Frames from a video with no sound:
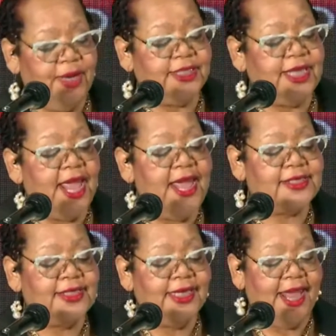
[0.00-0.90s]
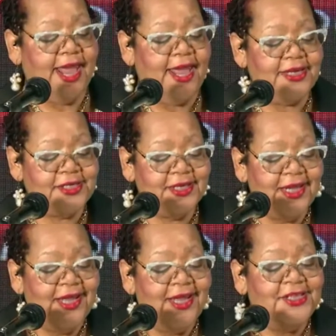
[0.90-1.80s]
Ashley Cash.
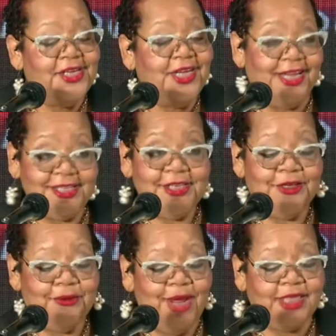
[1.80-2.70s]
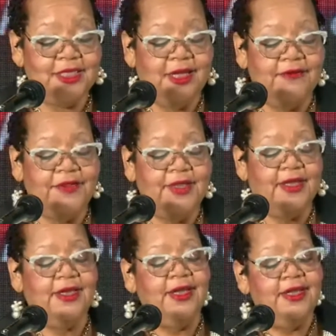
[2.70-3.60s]
She is the director of the
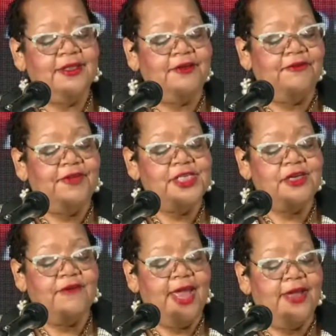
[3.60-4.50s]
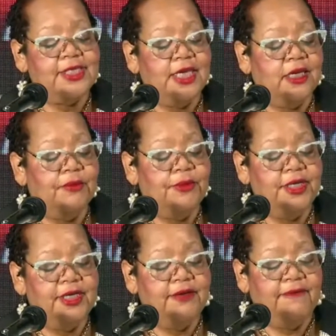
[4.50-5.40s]
Division of Housing and
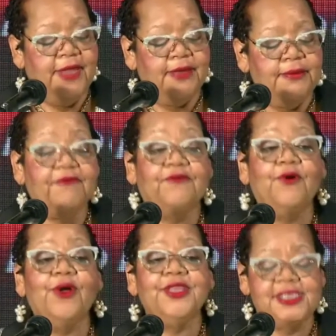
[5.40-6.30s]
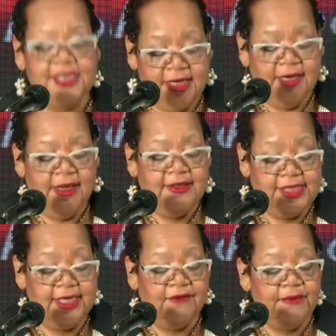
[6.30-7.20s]
Community Development for the
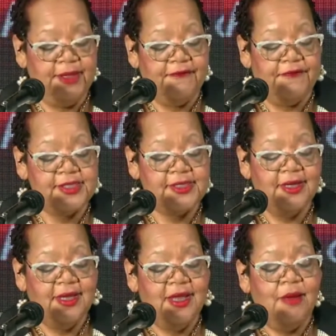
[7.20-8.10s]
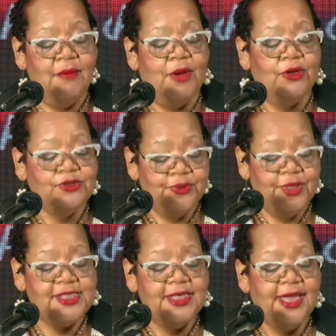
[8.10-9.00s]
city of Memphis. Most
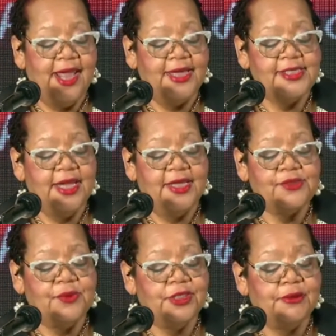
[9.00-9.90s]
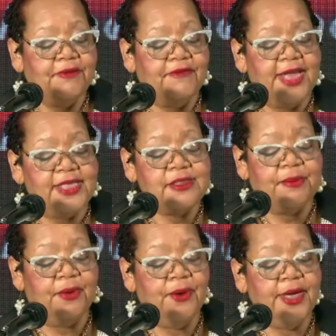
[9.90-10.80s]
recently, Ashley has worked to provide
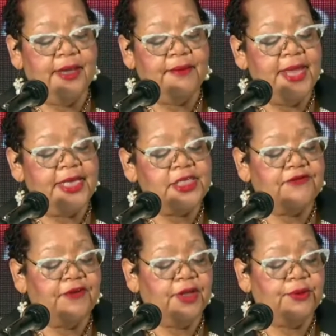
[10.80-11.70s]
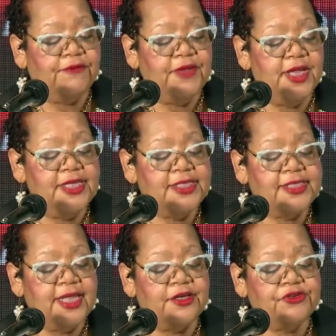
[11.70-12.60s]
support and manage federal funds
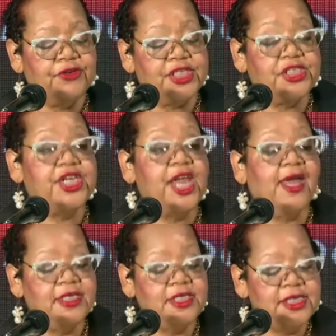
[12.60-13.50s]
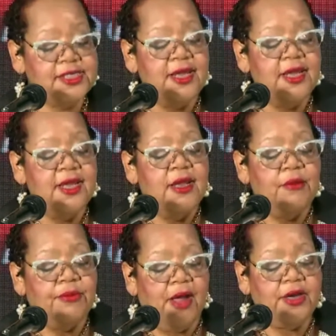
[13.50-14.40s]
that address challenges
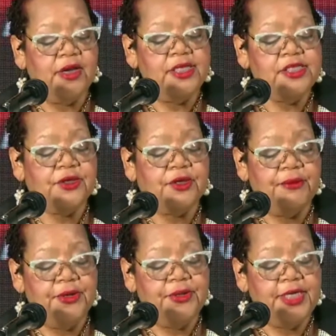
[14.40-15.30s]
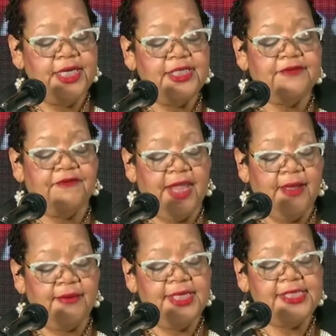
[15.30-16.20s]
brought on to communities,
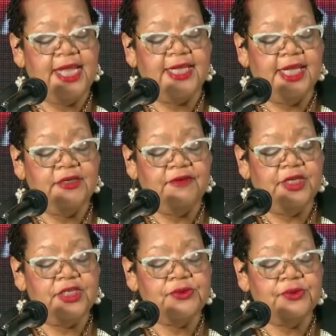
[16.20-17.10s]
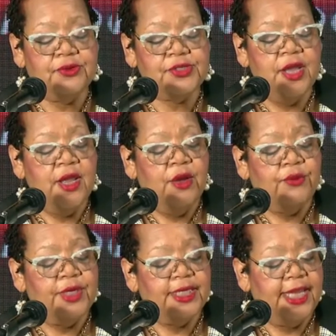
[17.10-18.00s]
families, and individuals
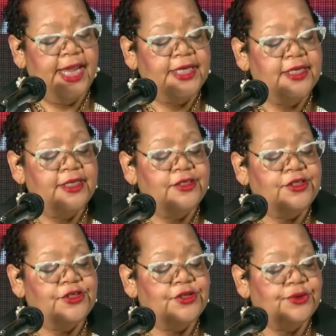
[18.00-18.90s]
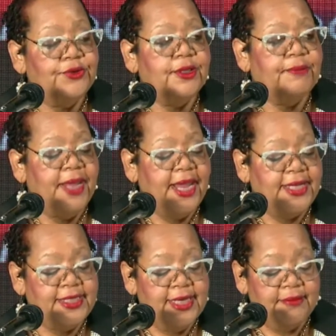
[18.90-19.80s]
related to the
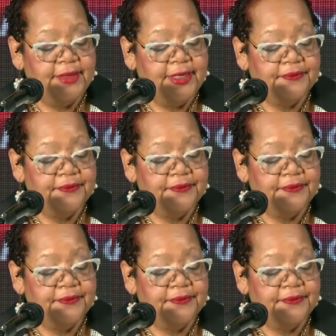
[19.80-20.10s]
pandemic.